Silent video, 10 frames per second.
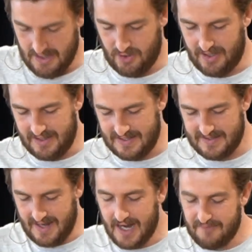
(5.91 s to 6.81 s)
looking at the
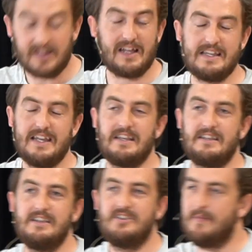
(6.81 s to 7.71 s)
start of
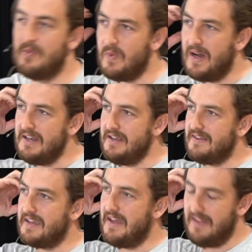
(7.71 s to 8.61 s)
Ecclesiastes, chapter 1,
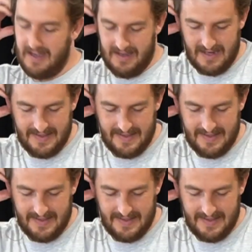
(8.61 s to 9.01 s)
together,